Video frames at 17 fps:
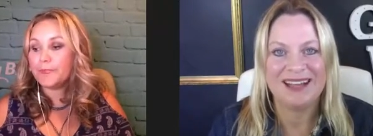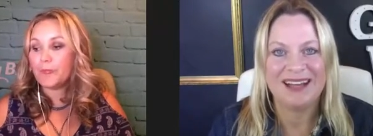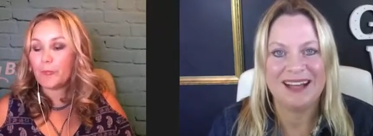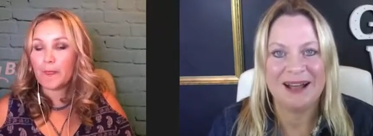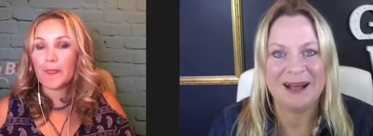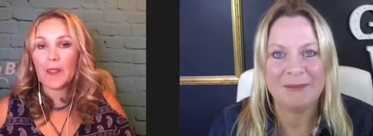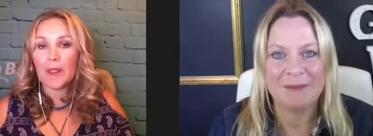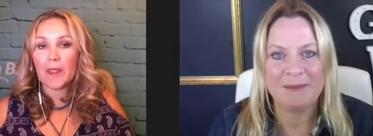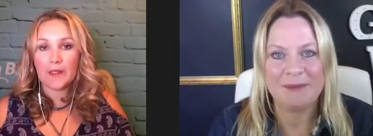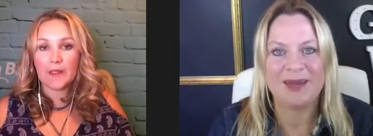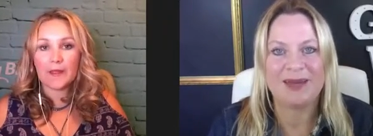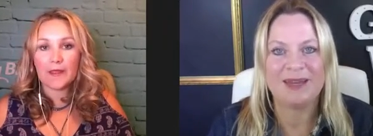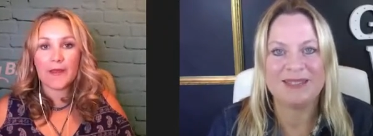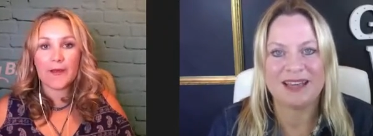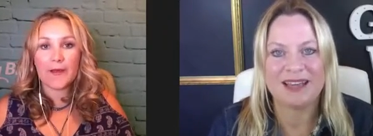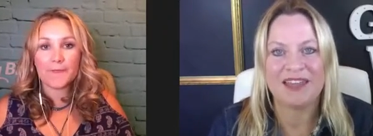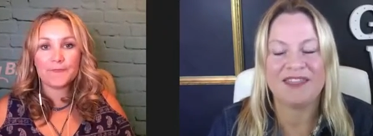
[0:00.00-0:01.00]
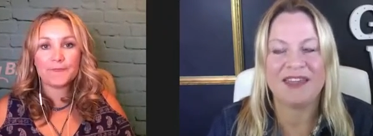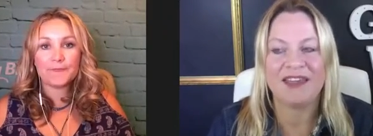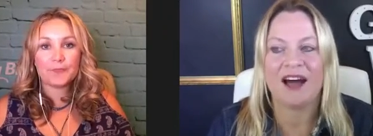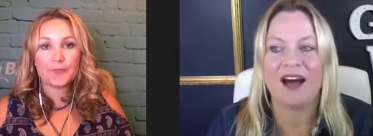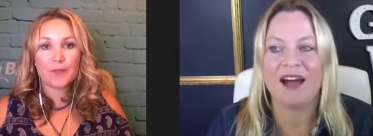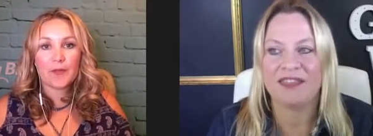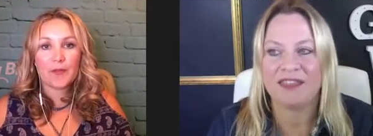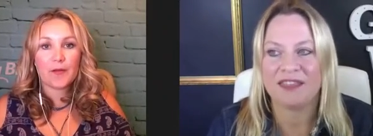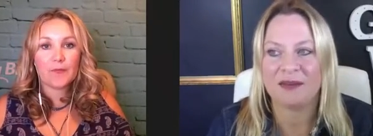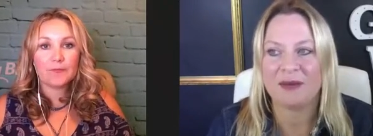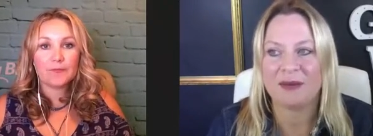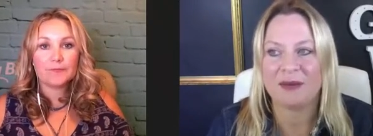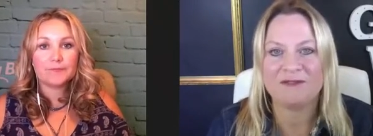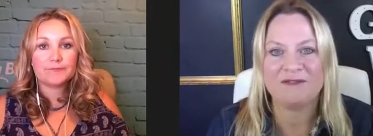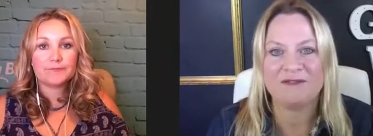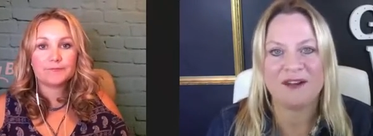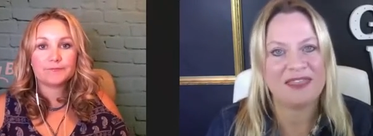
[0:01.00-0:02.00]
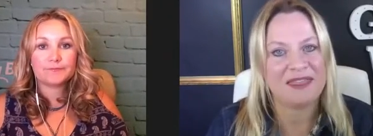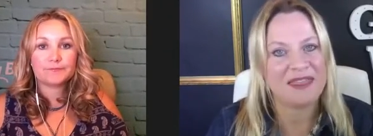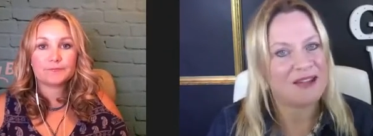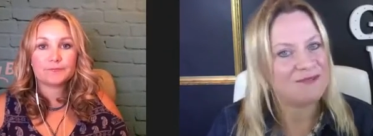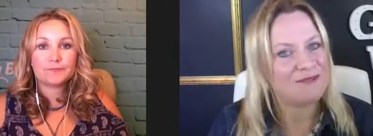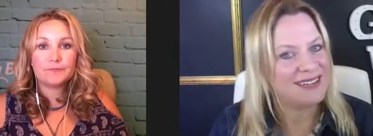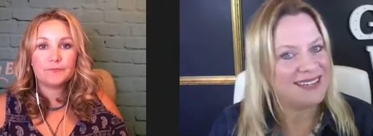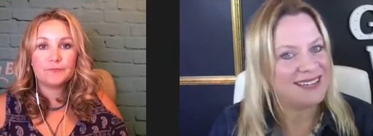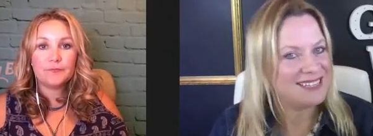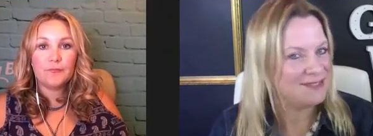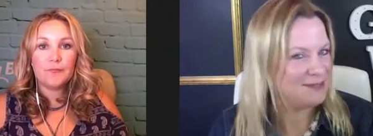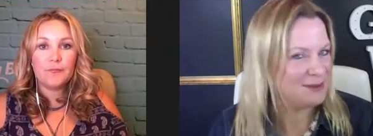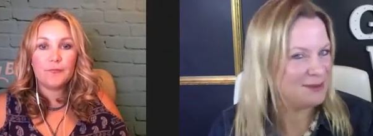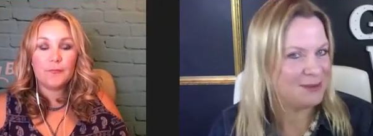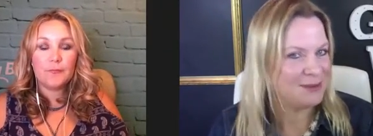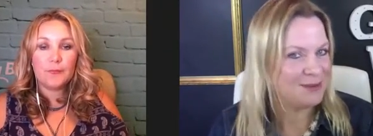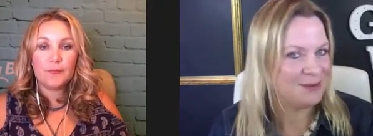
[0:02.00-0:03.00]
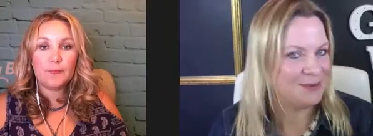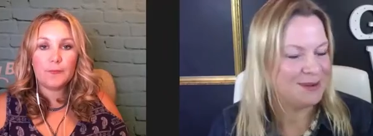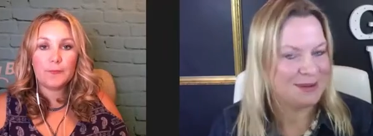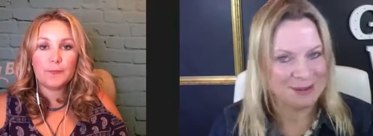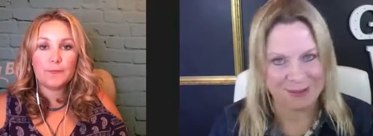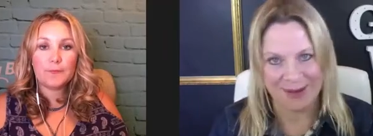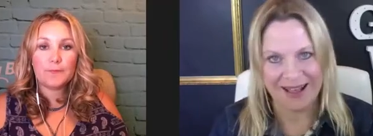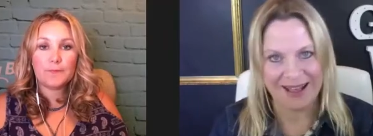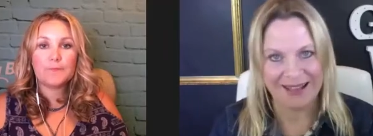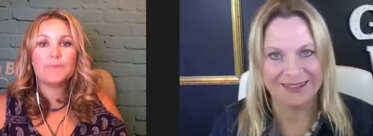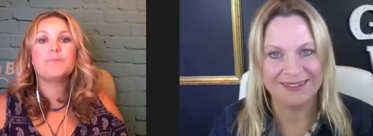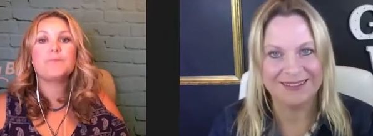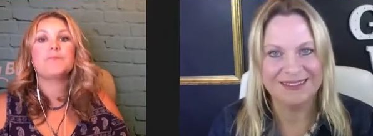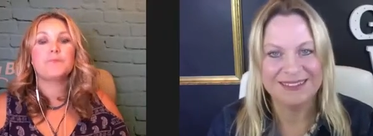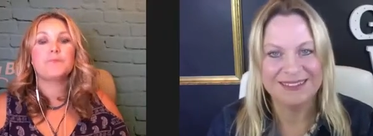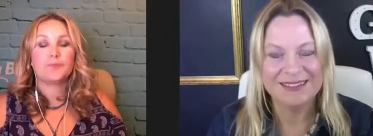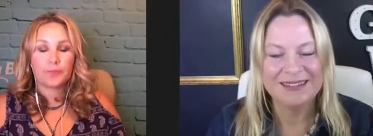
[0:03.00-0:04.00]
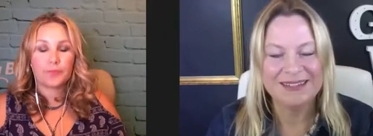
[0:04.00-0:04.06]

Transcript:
Speaker 1: um, because yeah. I think I think people find that really difficult as well.